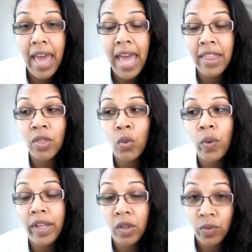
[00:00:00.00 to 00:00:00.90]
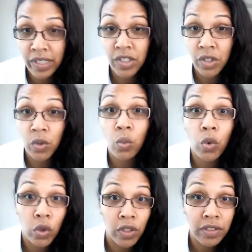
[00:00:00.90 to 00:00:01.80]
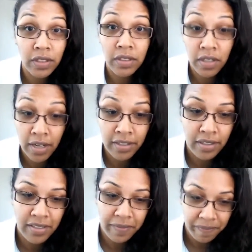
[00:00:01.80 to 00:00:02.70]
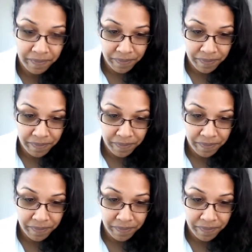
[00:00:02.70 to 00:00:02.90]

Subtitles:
and the way the rest of the world does.